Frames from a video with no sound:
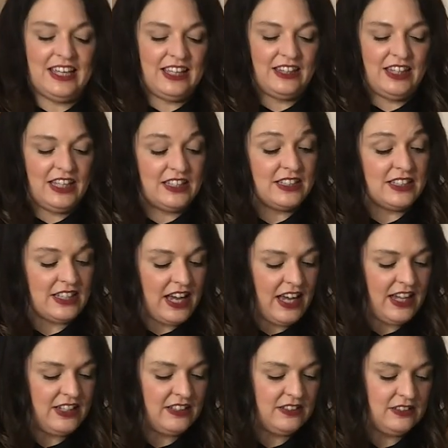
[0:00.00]
in the
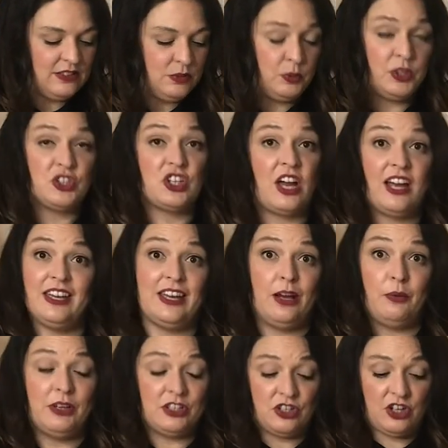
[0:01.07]
inside, which I
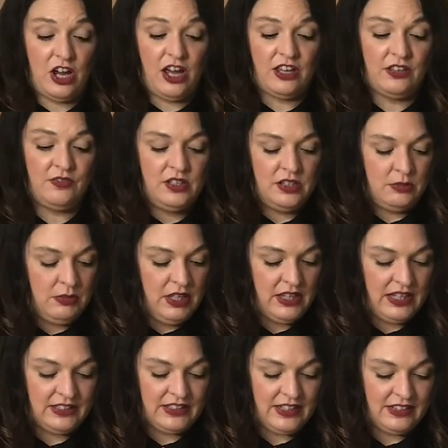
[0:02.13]
can't wait to try. To me,
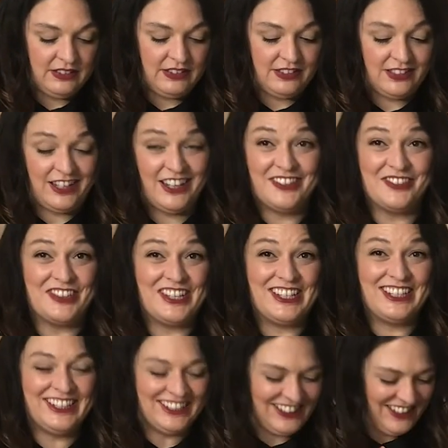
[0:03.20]
that sounds kind of
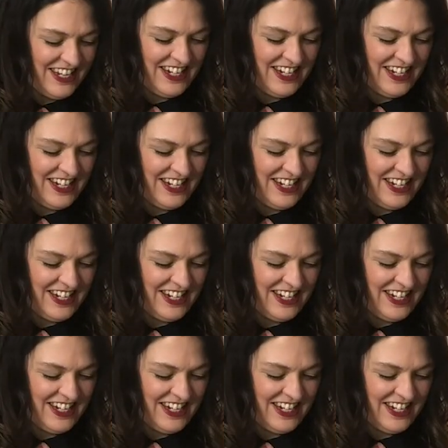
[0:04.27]
good. A